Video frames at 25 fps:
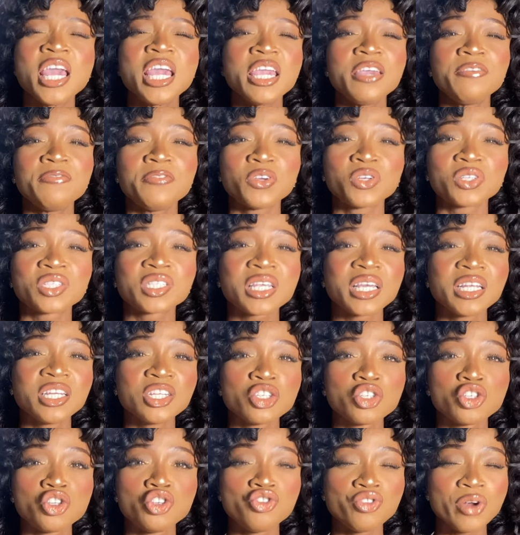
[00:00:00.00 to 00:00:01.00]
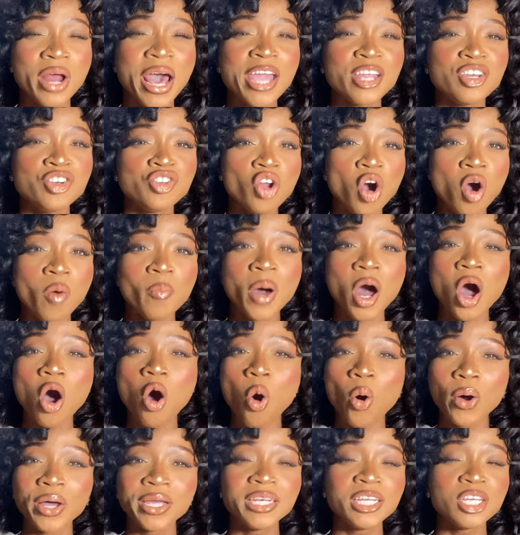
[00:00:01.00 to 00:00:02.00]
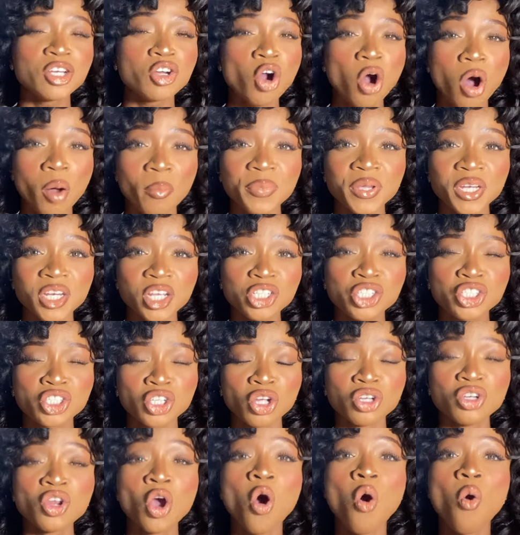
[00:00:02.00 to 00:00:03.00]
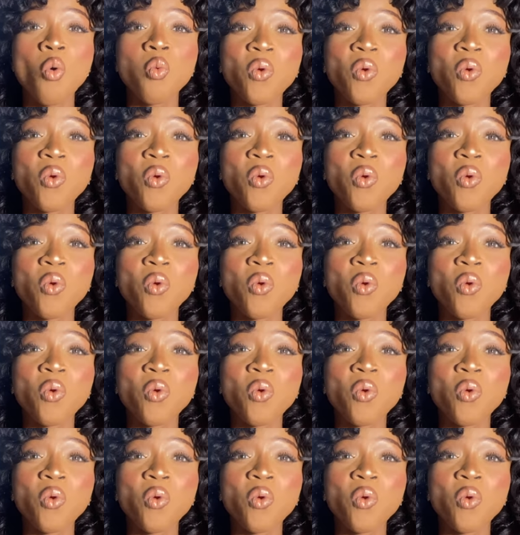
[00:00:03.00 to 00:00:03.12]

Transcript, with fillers: If your skin is dry, normal, oily combination.